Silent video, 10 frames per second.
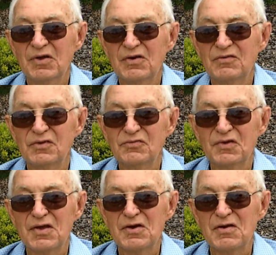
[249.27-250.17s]
if you
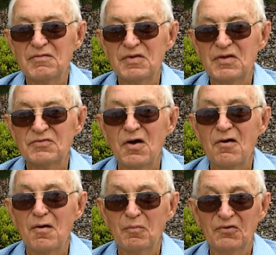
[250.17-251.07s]
stand there, it's
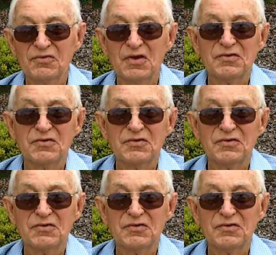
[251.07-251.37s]
horrible to sit